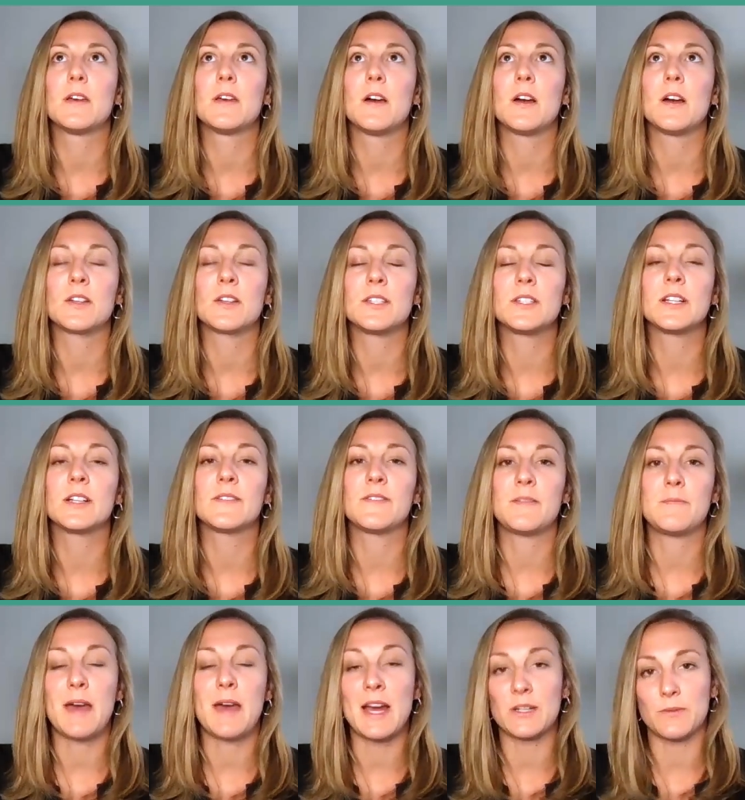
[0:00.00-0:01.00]
a good deal of
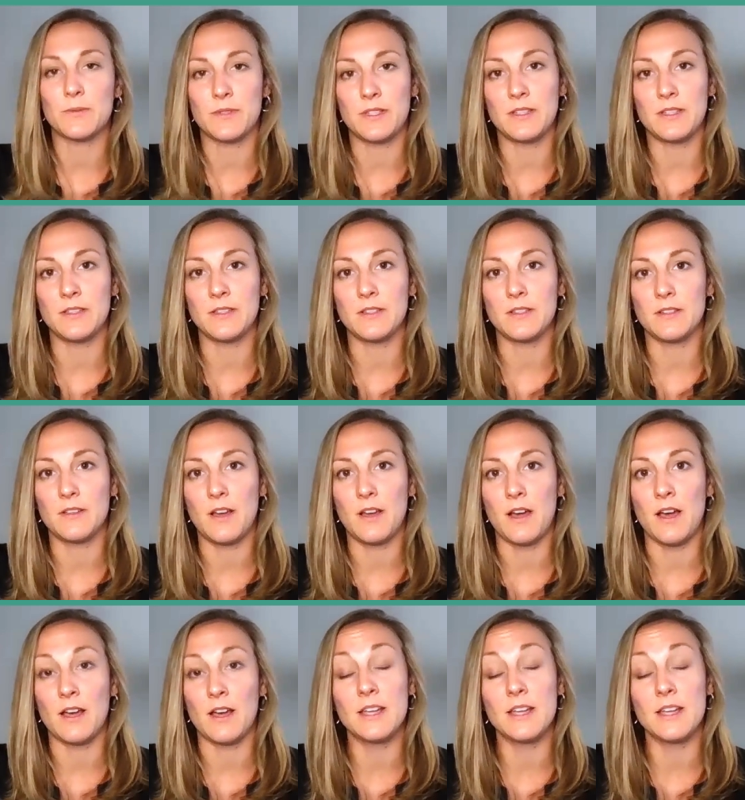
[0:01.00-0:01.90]
impact within uh,